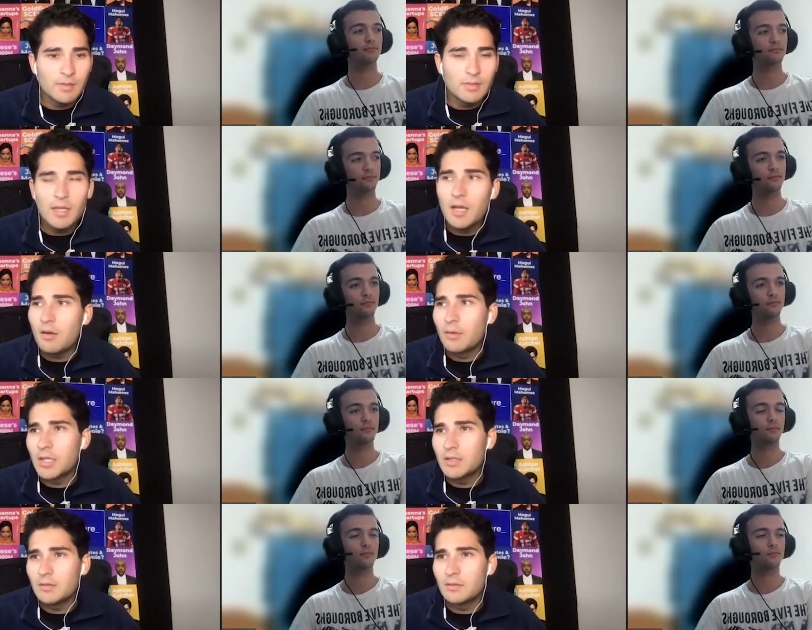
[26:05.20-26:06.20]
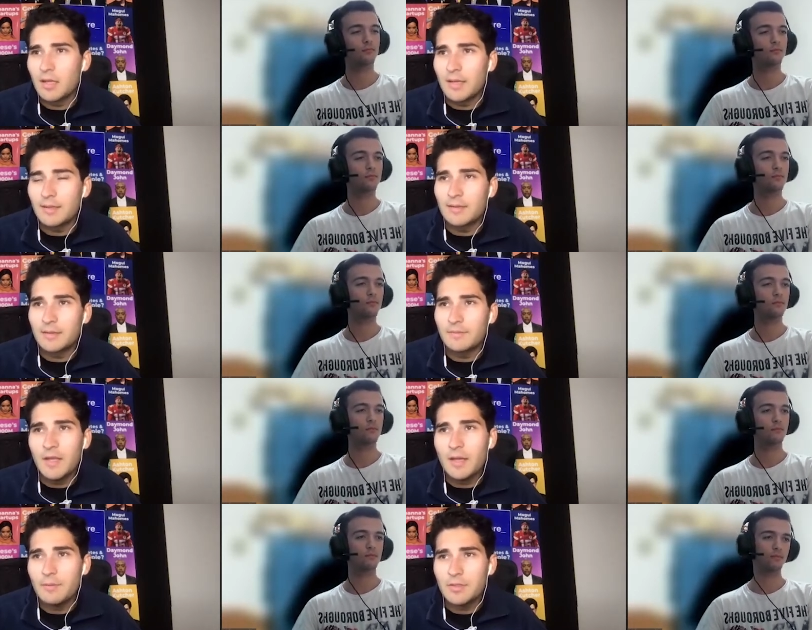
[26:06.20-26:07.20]
Speaker 1: Yeah. Or we could do like,
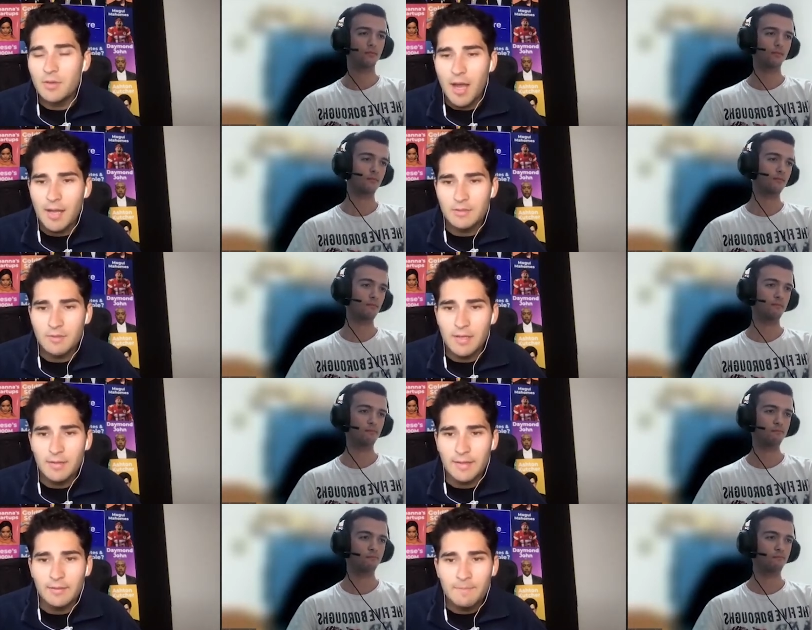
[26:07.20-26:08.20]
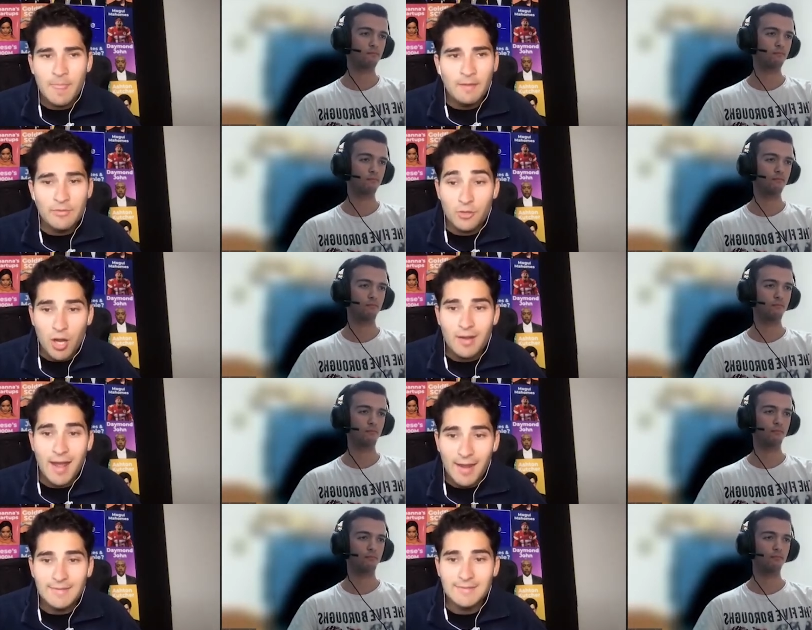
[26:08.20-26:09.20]
we do Heinz, right? Like they're not
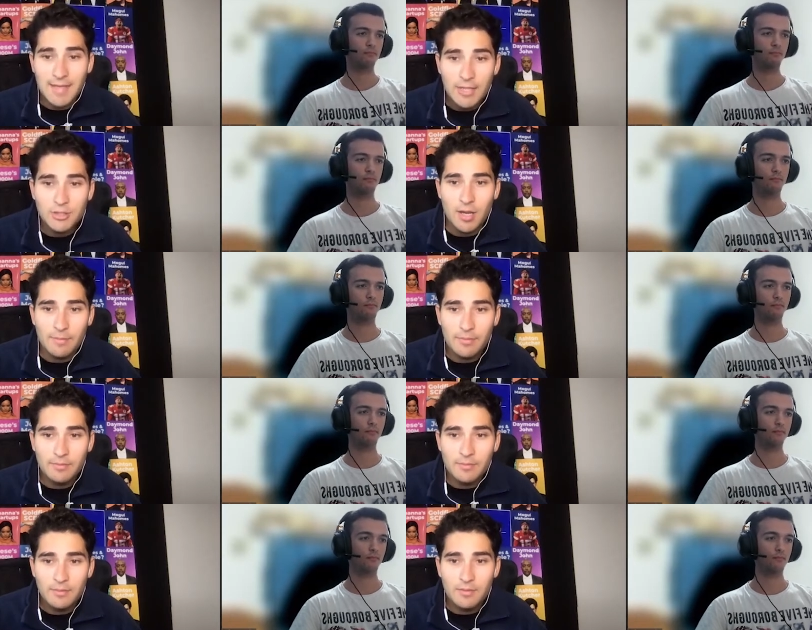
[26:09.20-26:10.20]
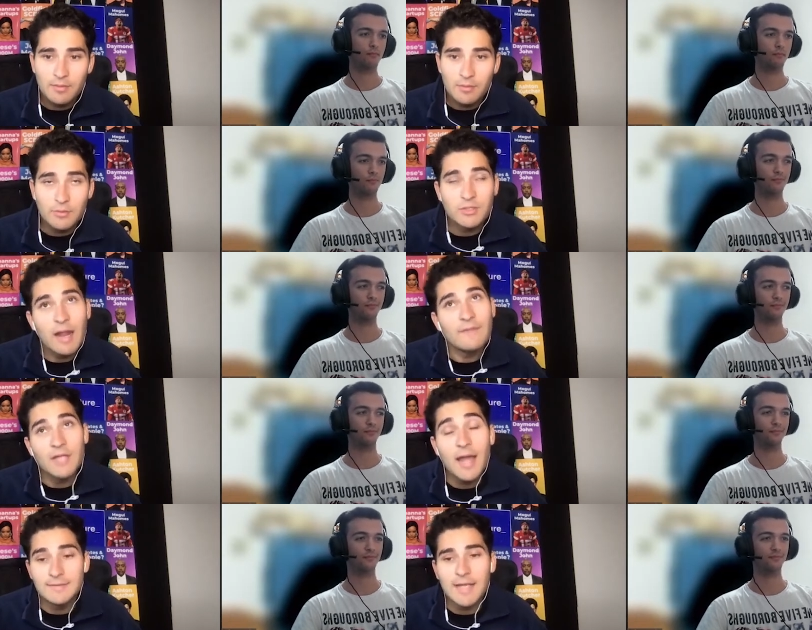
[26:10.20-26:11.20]
Heinz ketchup. It's Kraft
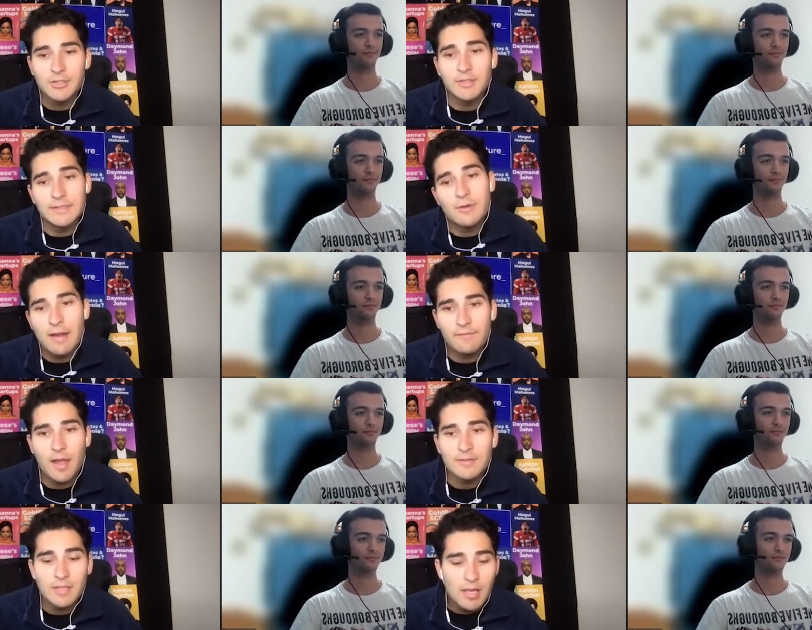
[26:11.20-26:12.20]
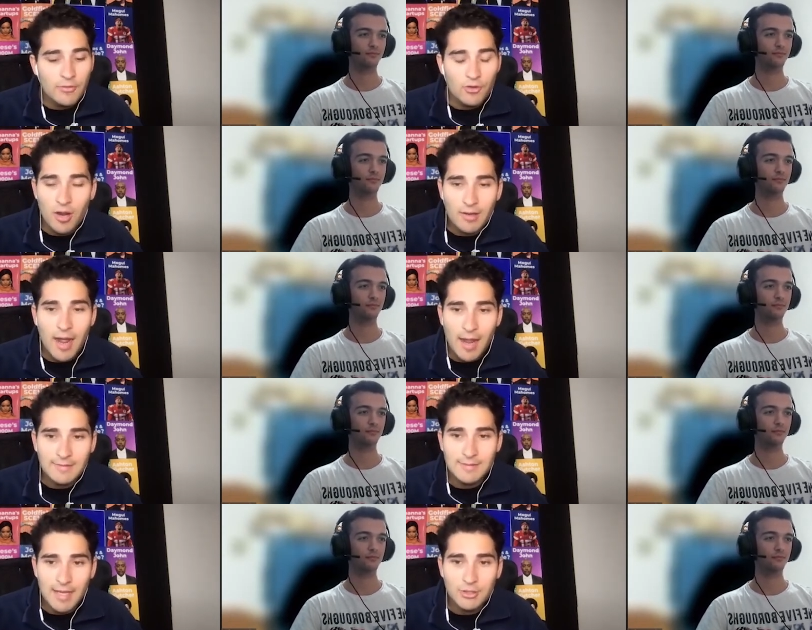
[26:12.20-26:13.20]
Heinz, actually. It's Kraft Heinz. They're not
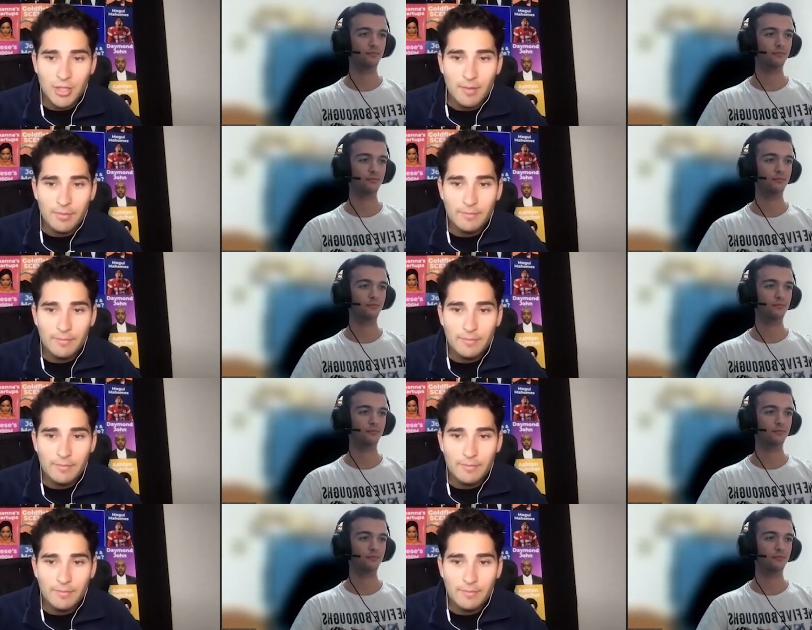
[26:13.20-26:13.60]
Heinz ketchup.